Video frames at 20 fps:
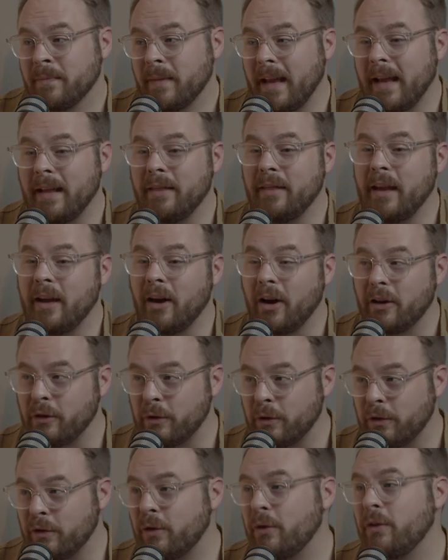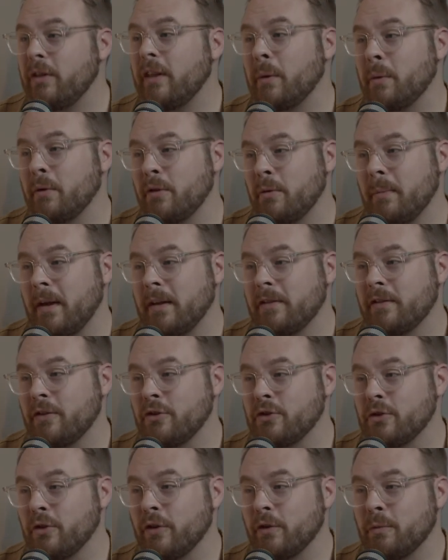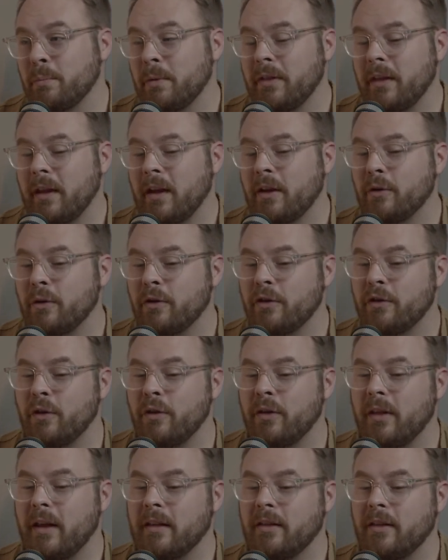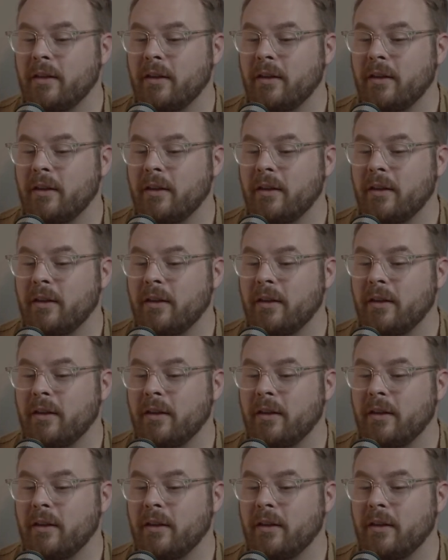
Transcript: and they understood they were the messengers but they understood that hmm.